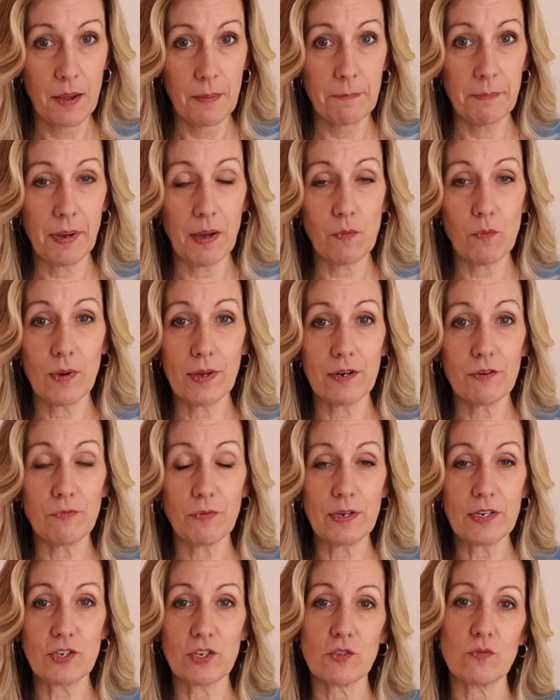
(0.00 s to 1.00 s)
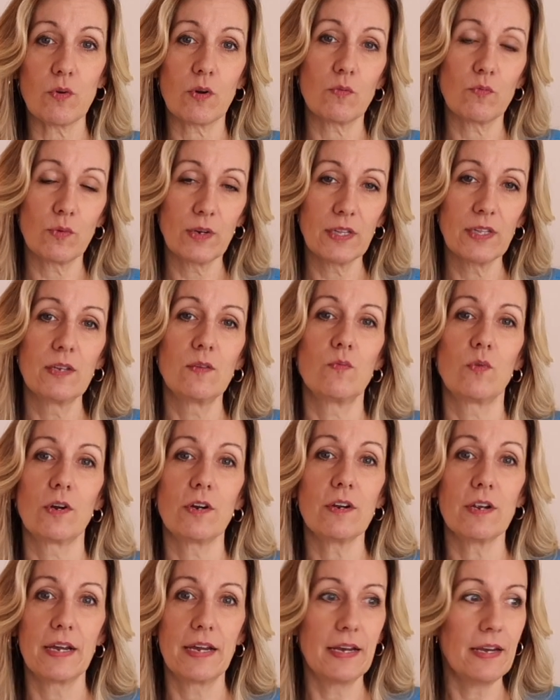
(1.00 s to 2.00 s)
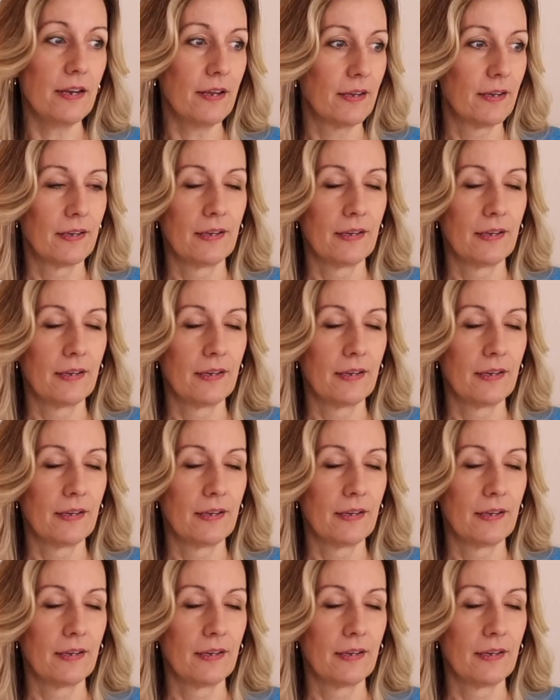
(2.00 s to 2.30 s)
But what if we just were really worried?